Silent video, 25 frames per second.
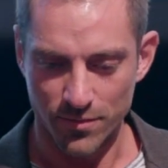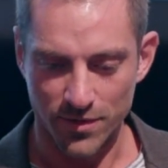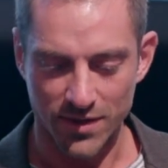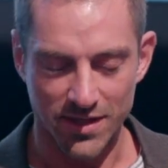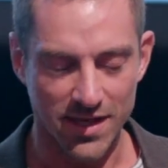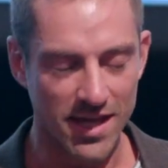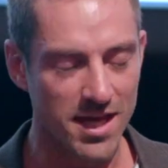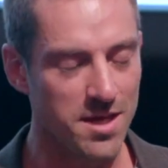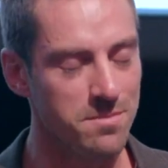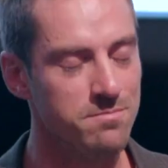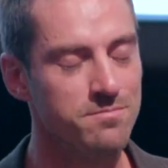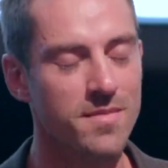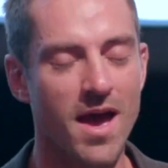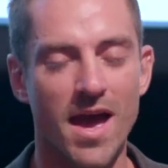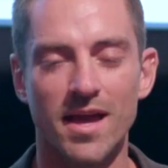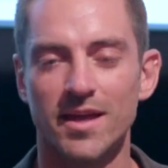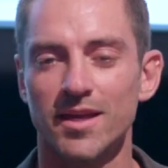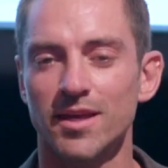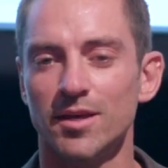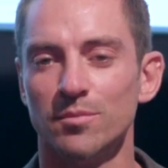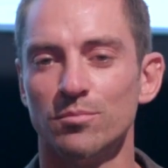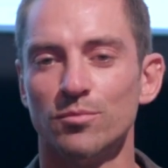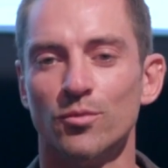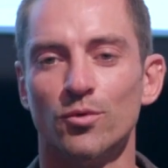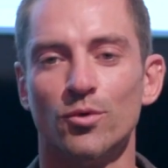keep
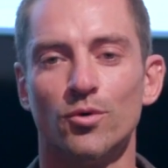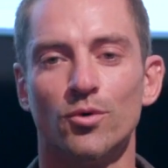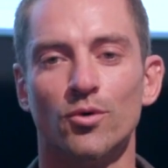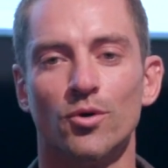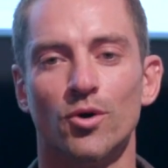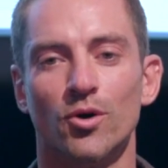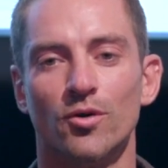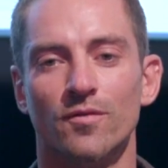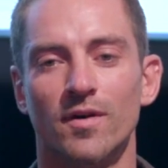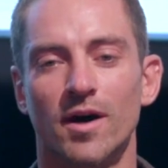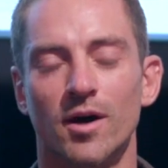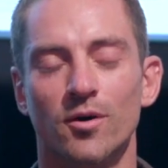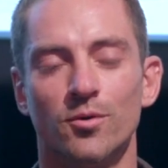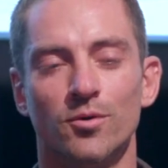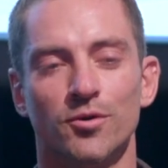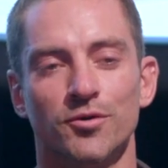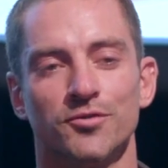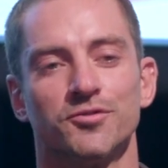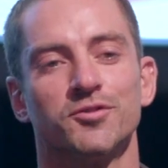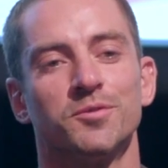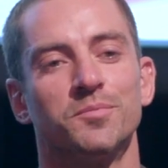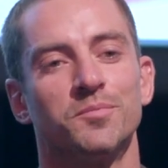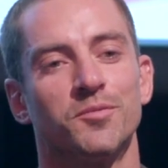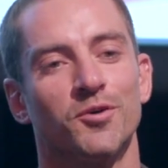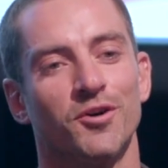making more of our
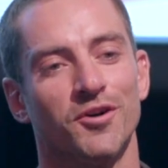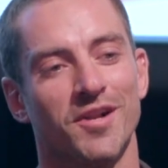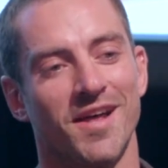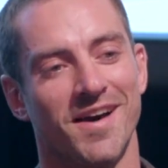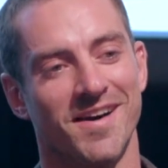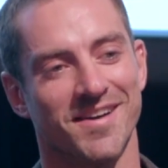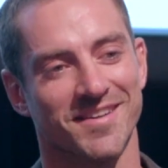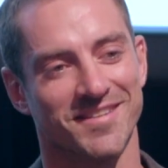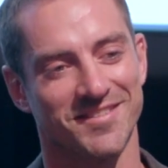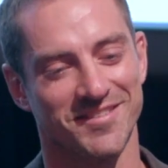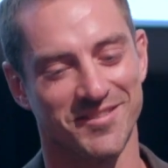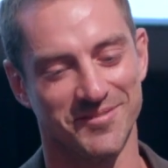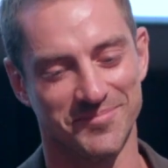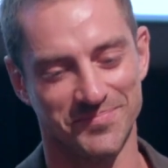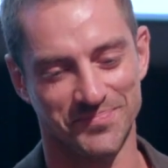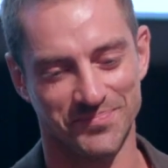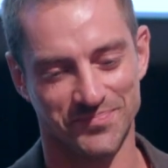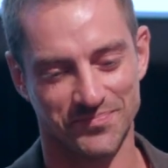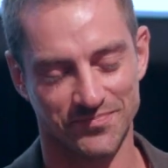awesome products.